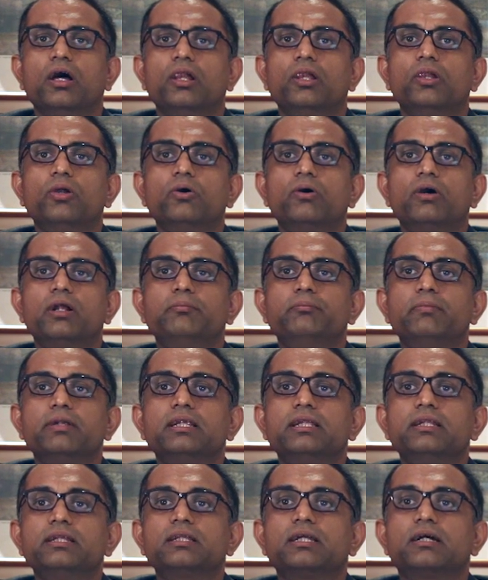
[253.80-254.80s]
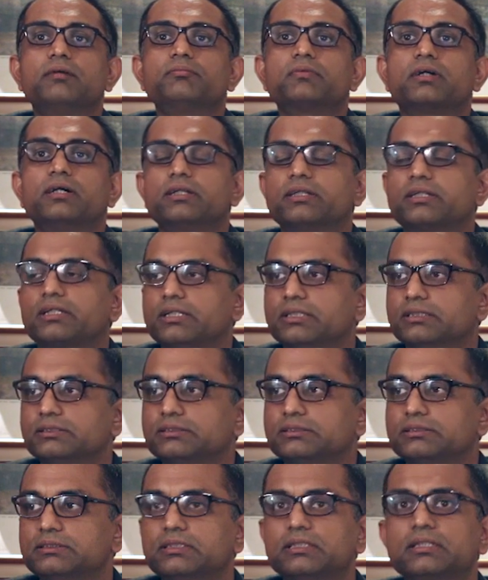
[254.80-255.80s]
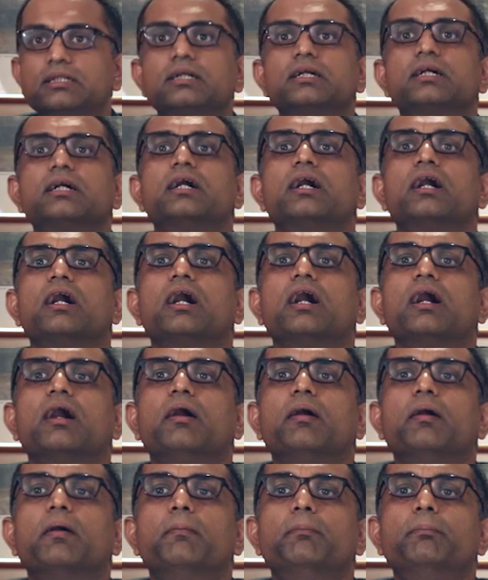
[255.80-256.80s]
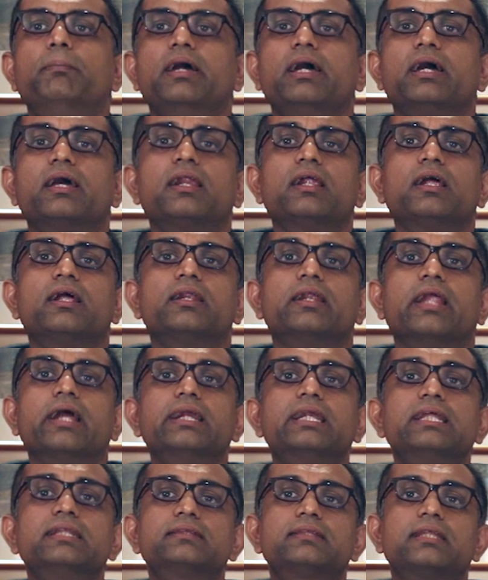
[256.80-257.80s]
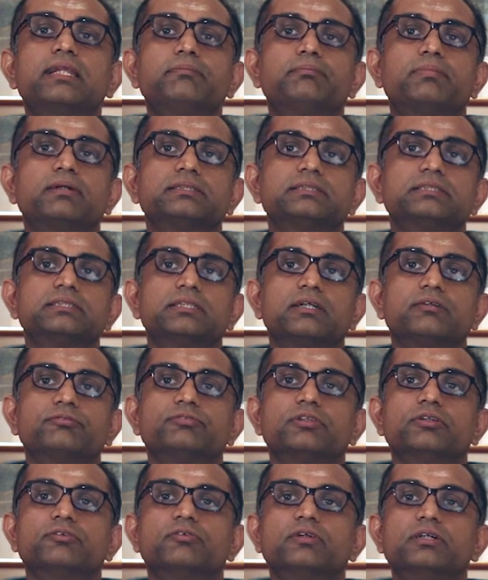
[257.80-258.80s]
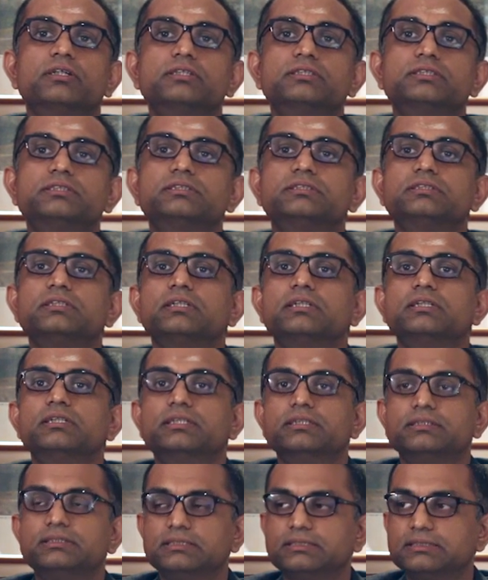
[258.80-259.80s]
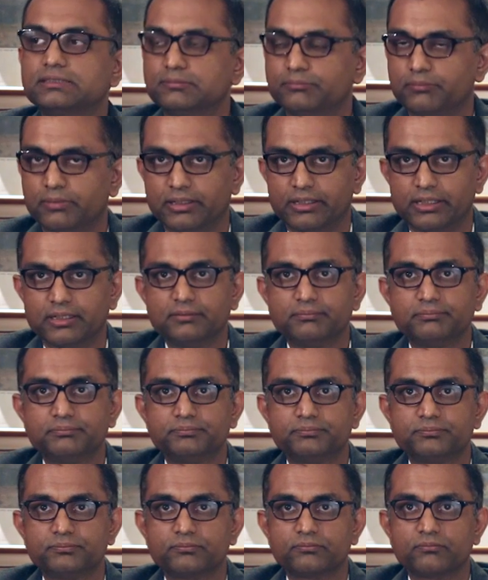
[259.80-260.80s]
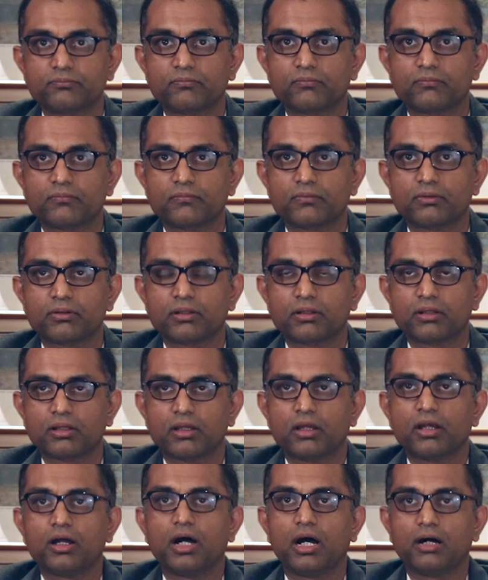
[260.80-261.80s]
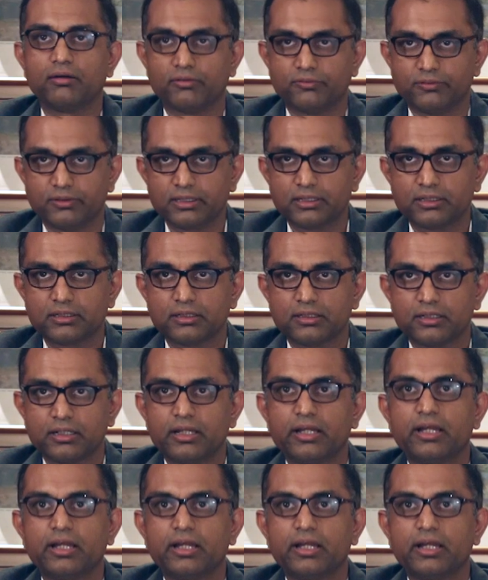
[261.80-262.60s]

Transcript: Low and middle income countries bear 93% of the world's disease burden. However,